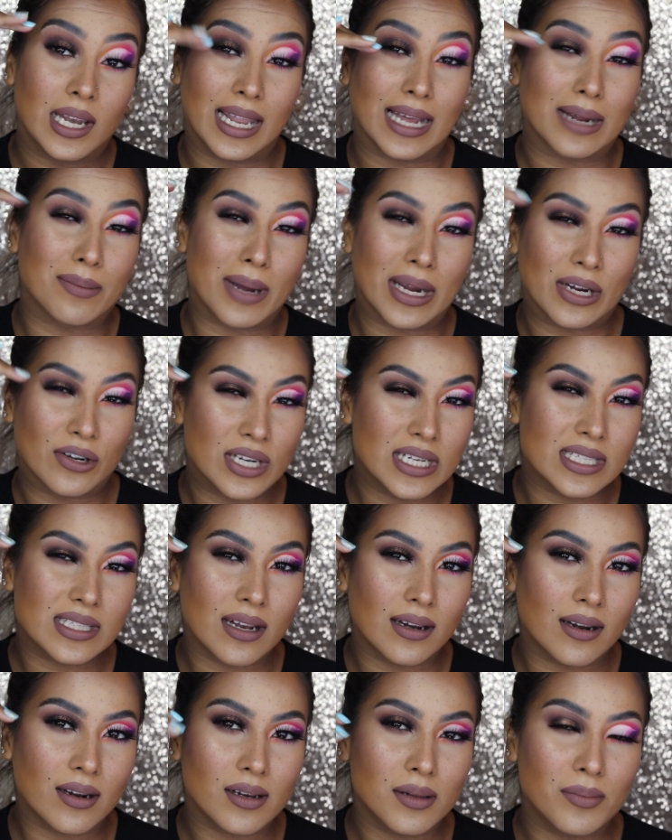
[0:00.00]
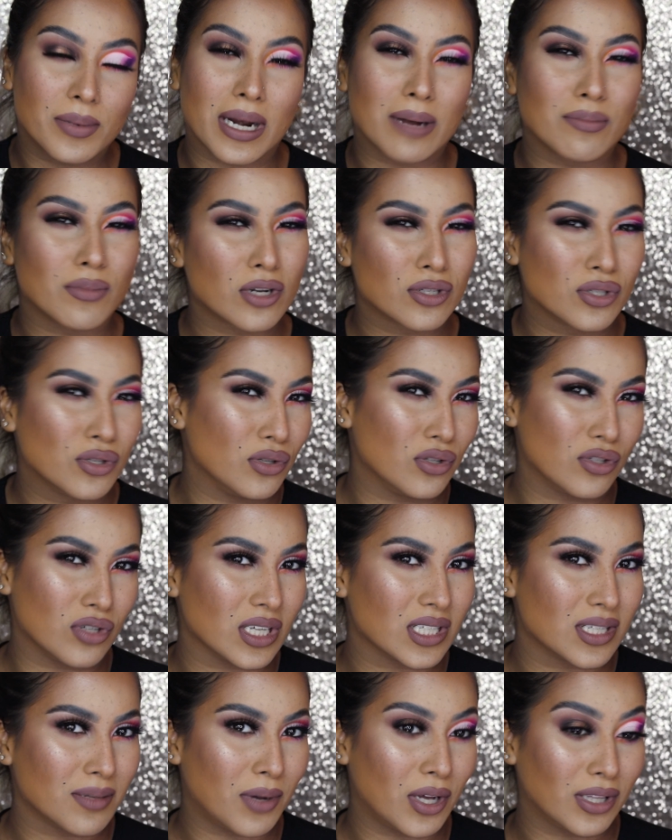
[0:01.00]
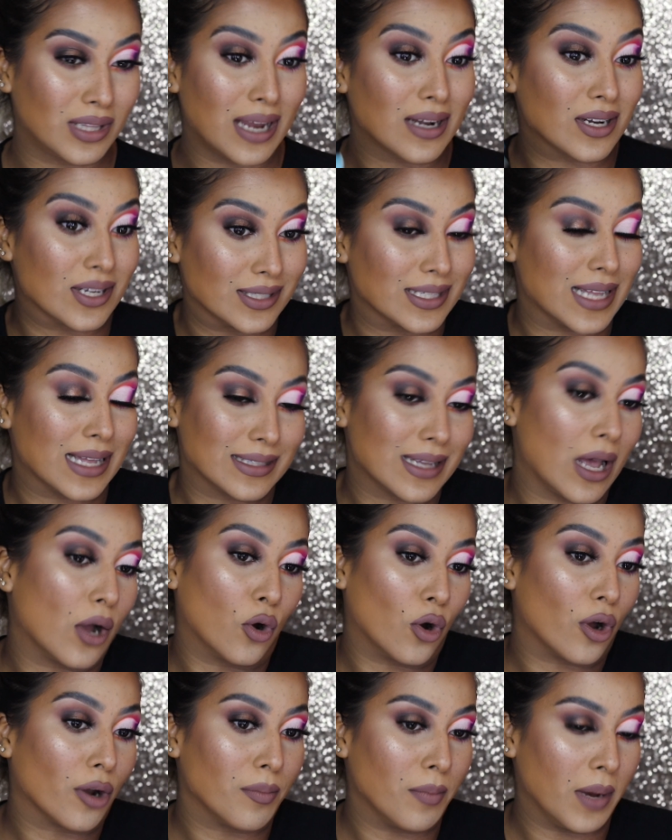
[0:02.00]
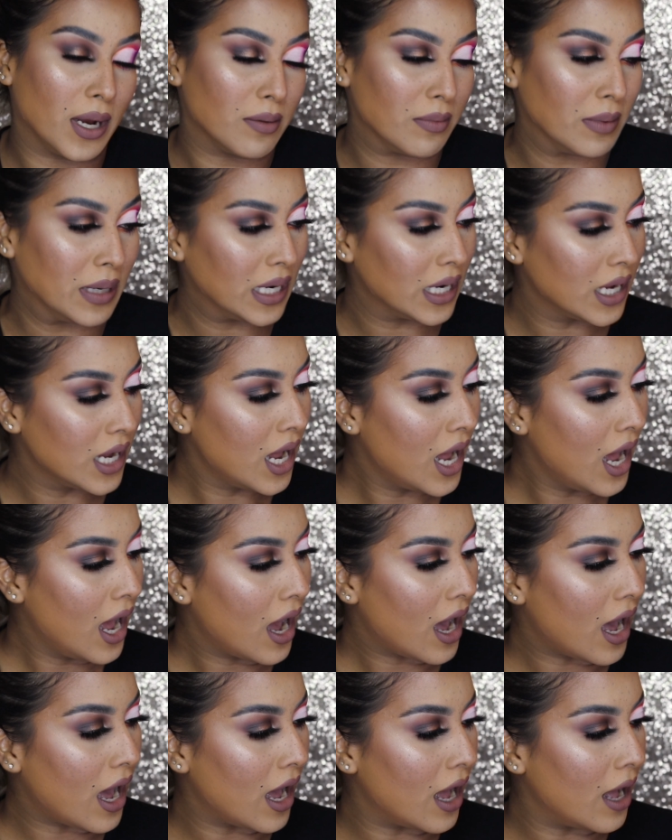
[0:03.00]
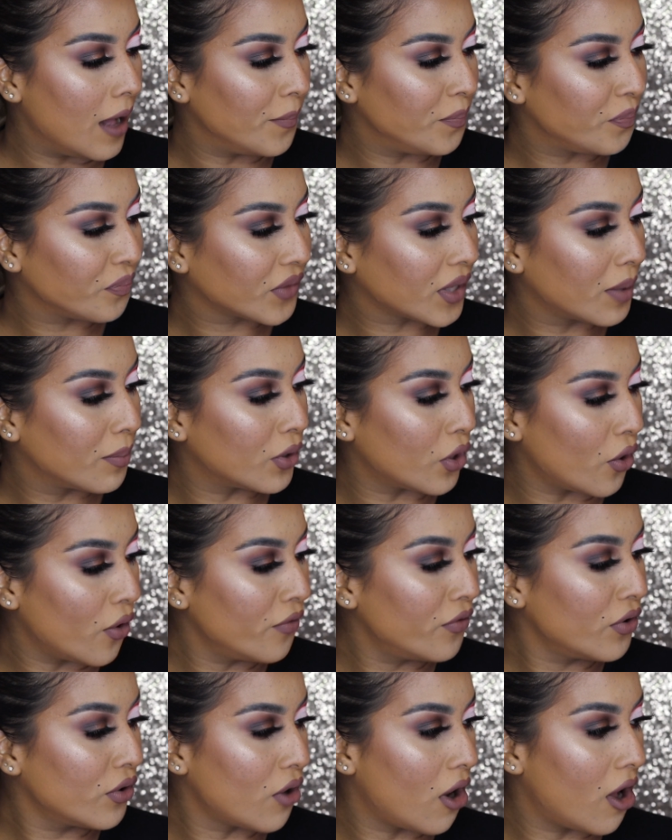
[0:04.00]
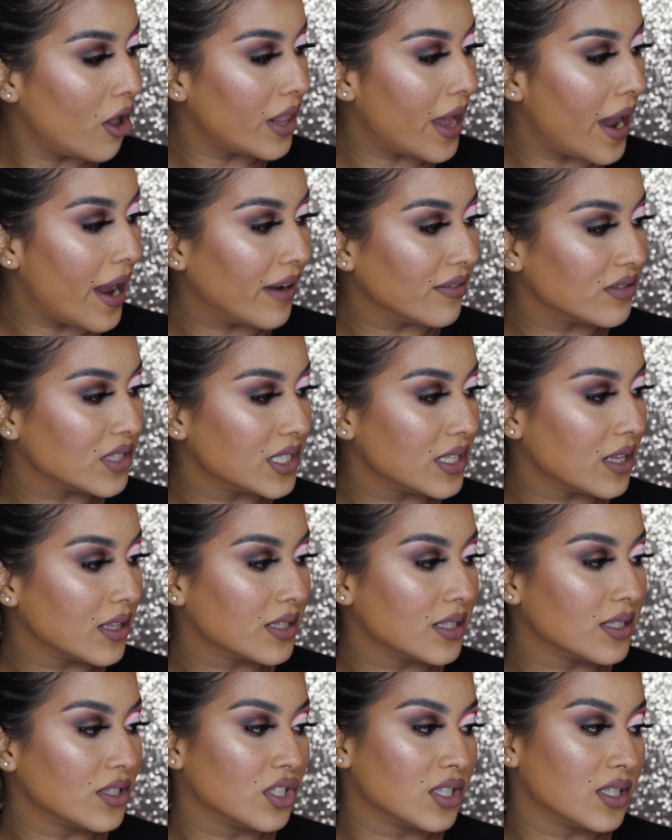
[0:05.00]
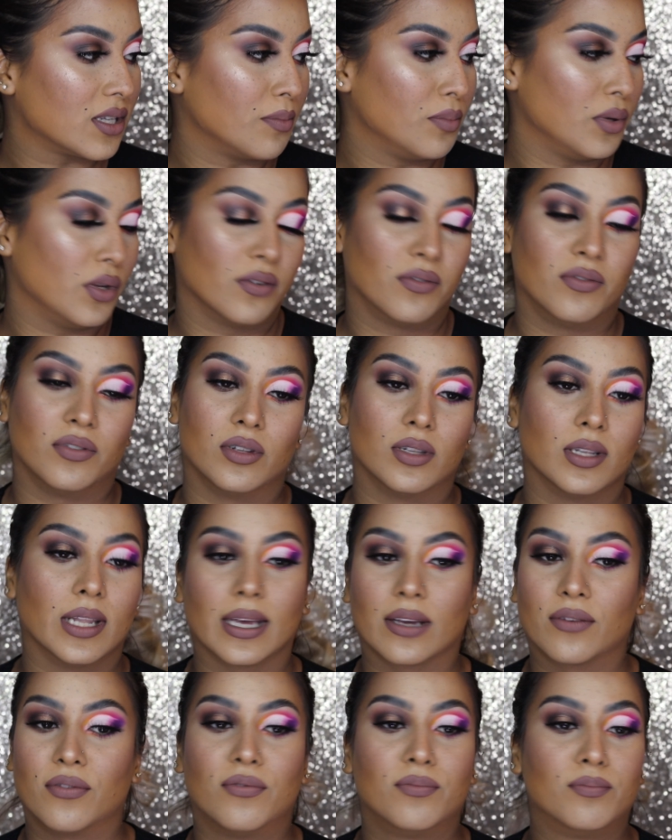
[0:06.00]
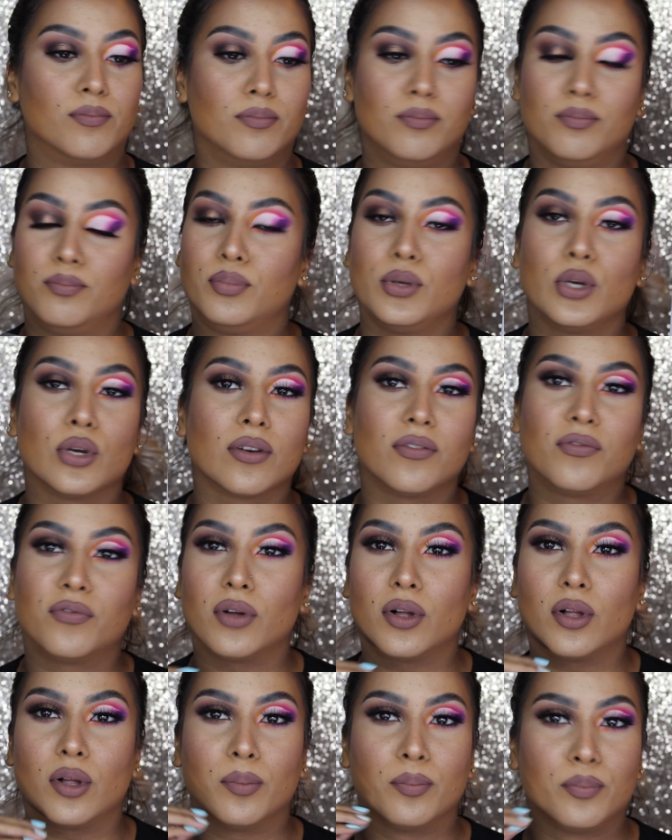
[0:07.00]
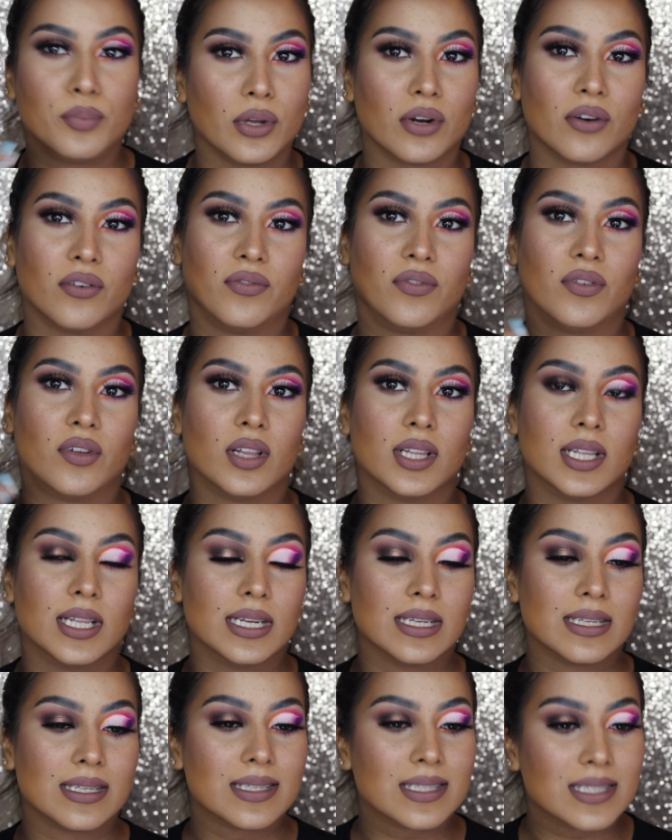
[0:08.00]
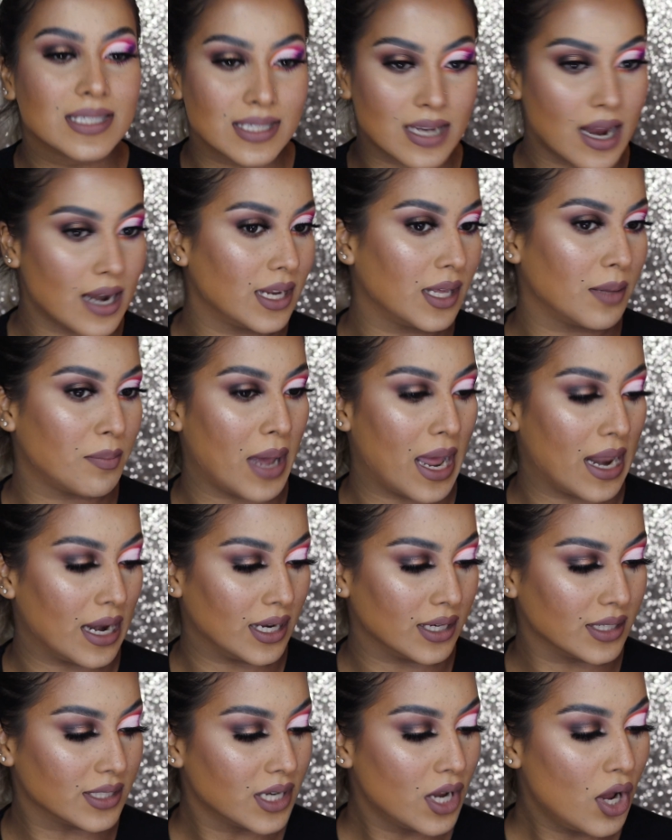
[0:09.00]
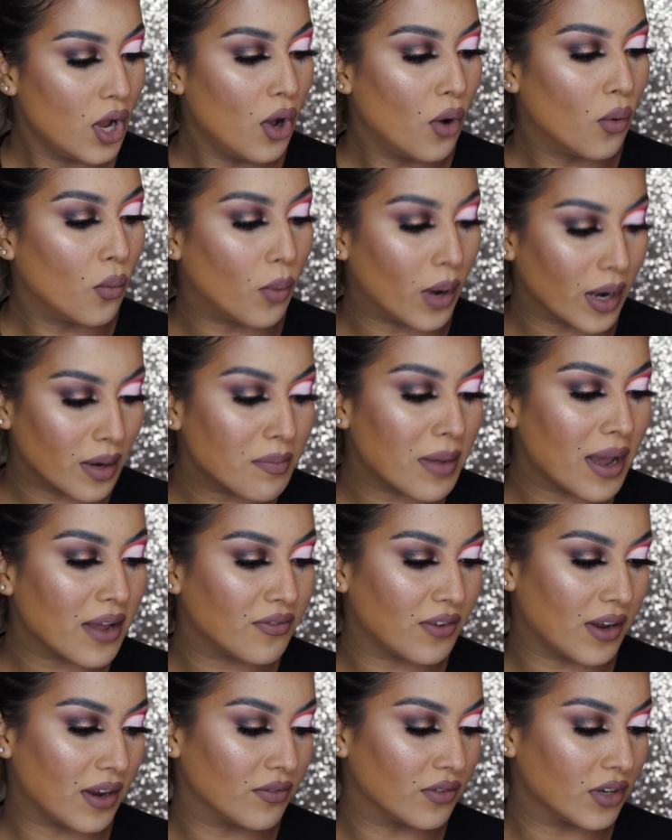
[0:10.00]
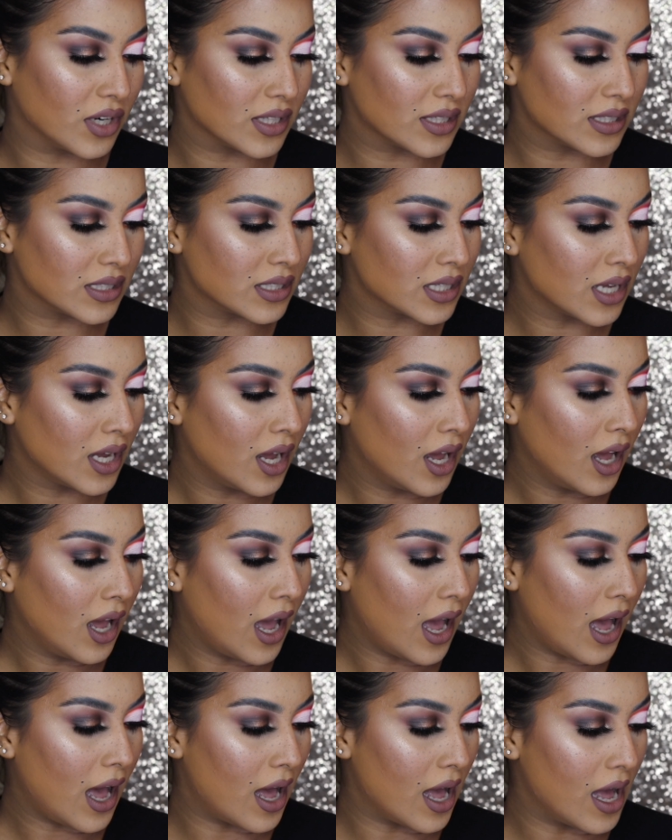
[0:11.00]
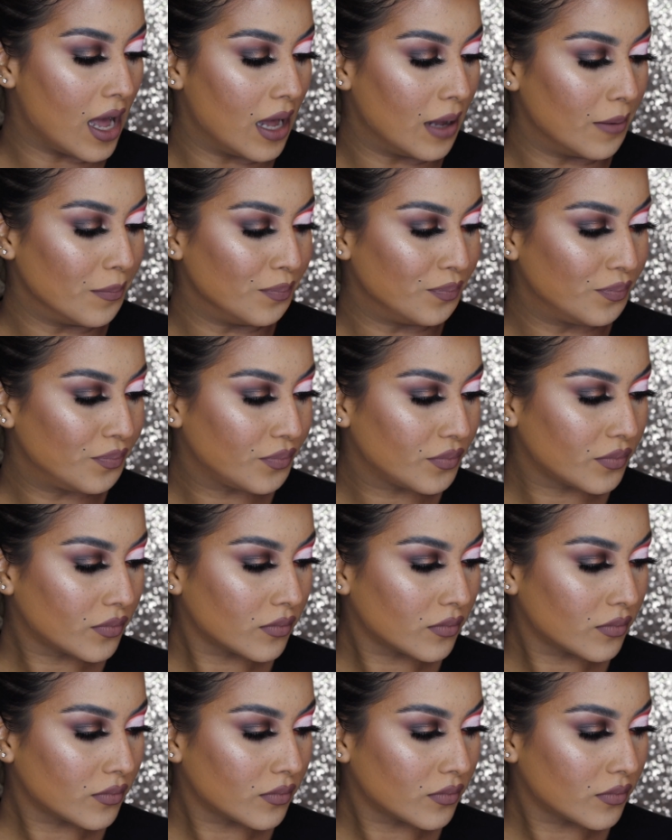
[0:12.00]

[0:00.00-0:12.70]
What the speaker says: like my crease a little, but I'm not too stressed about that because that's how God made me. But overall, I have to say this is just a beautiful, like beautiful, stunning palette. One of my favorites. And